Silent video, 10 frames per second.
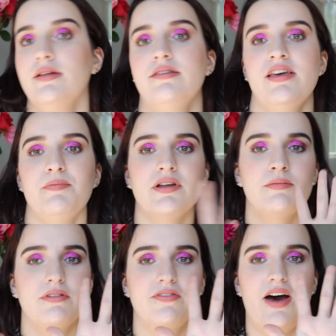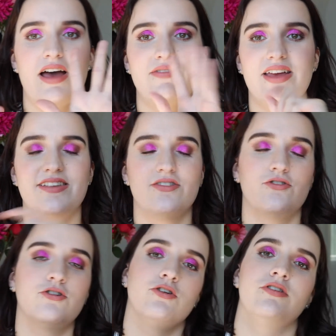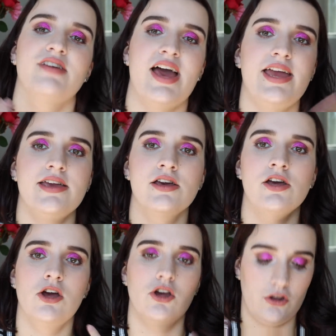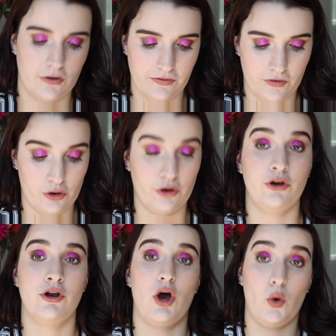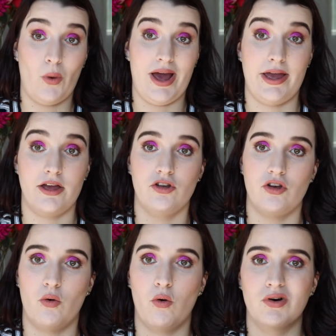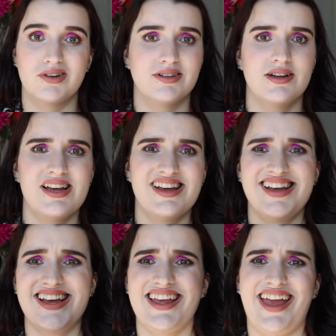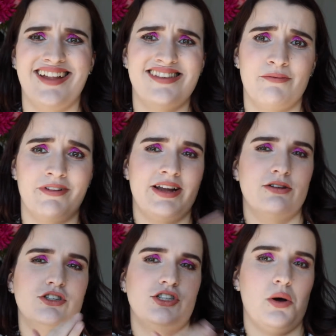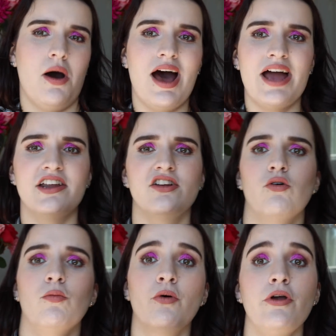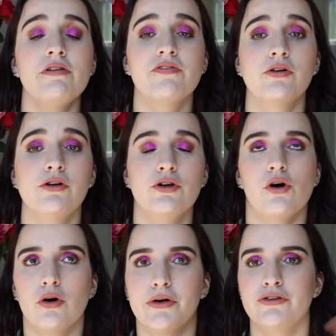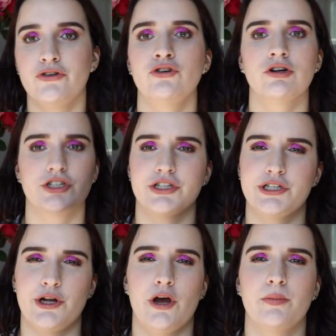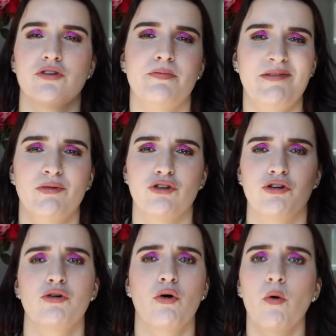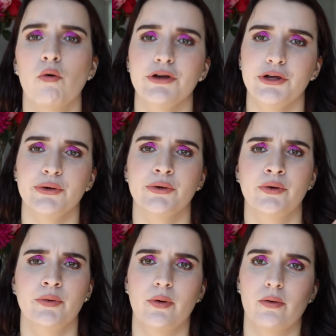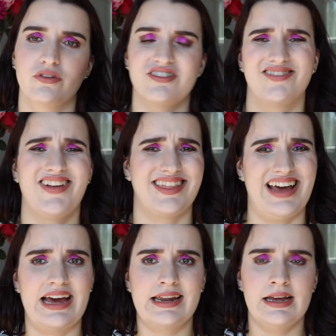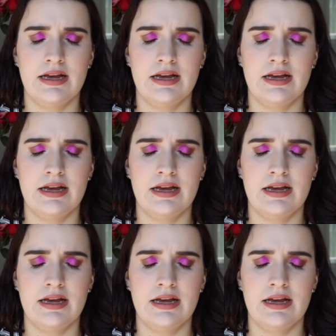Tip number 5 is to take your phone away or get someone else to hide it, or put your phone on do not disturb so people don't call you or stuff like that.